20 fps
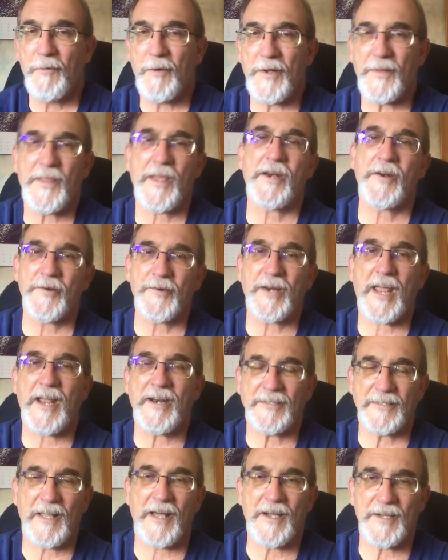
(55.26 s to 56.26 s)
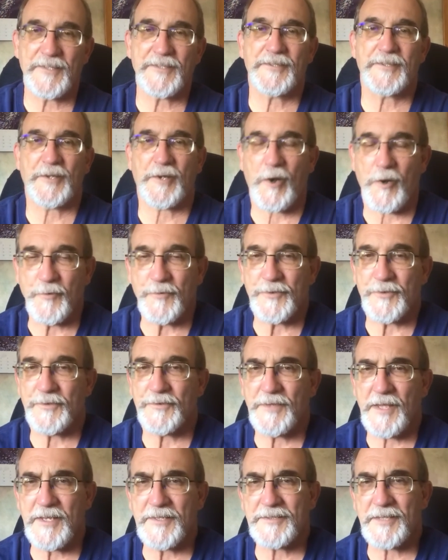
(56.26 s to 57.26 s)
they don't analyze the culture.
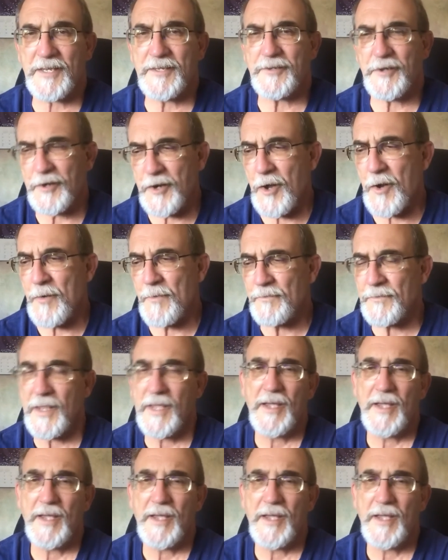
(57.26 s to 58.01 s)
They say, you know,